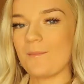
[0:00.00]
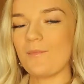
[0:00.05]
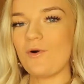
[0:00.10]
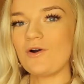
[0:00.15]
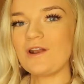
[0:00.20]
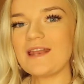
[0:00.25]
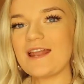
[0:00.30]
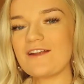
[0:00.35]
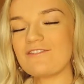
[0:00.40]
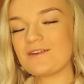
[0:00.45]

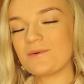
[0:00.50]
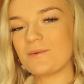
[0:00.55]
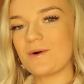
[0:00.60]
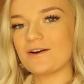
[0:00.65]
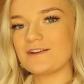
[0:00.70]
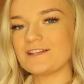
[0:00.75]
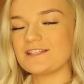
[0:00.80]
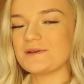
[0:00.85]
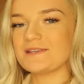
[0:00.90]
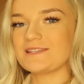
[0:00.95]
Morning
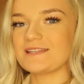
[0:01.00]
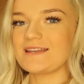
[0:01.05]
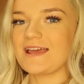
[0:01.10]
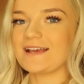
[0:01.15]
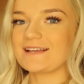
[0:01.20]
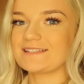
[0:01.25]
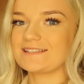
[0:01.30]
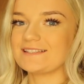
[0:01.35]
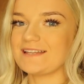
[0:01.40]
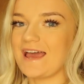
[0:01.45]
everyone, so it's the
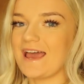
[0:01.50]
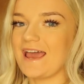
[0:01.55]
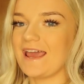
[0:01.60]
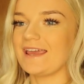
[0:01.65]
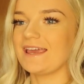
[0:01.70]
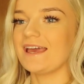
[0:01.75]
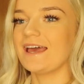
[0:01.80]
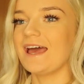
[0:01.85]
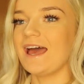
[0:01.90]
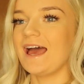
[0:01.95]
next
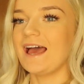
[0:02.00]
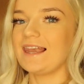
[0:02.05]
day.